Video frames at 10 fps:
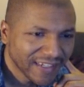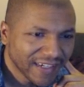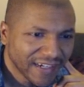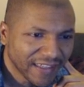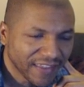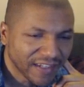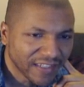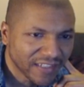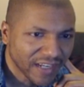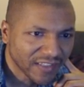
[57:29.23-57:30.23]
and then
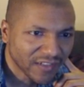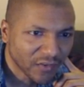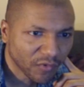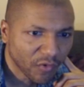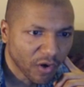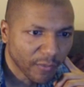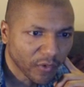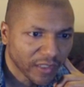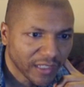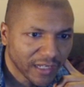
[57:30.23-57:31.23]
each has their own
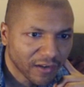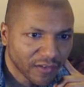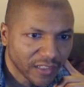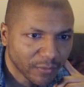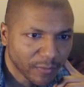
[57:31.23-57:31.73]
normal, and they all need to be